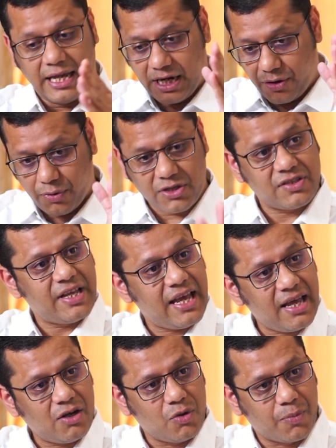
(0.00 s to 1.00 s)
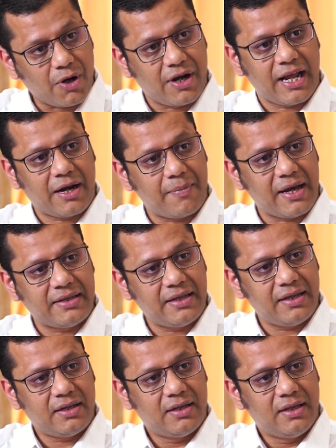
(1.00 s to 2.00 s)
it was there to protect
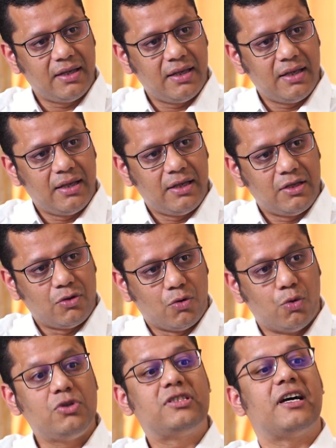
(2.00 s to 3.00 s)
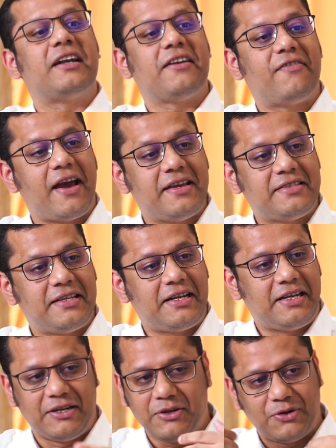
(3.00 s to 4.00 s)
Madhai. Who certifies it?
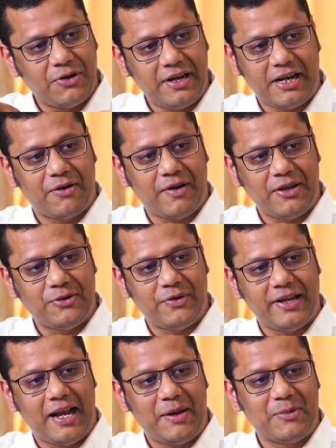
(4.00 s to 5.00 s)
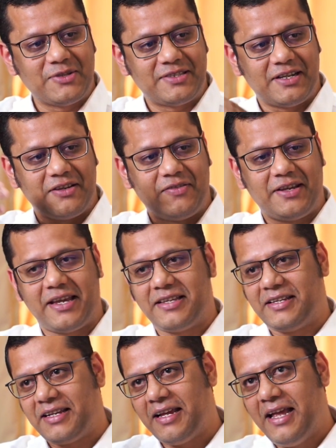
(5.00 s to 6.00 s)
You don't require Yuri Alemao
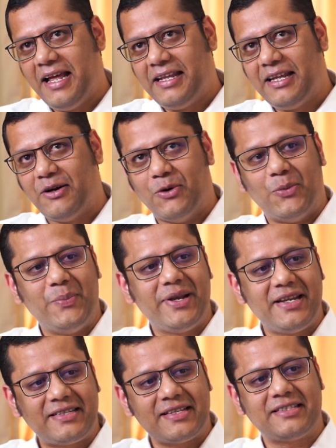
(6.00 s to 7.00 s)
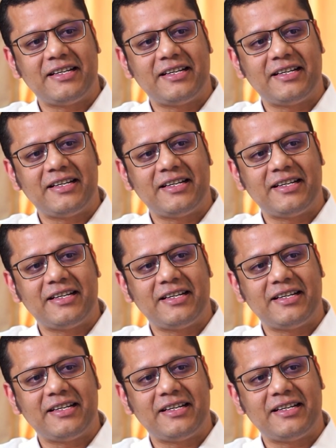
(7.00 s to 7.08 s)
certification. The Home Minister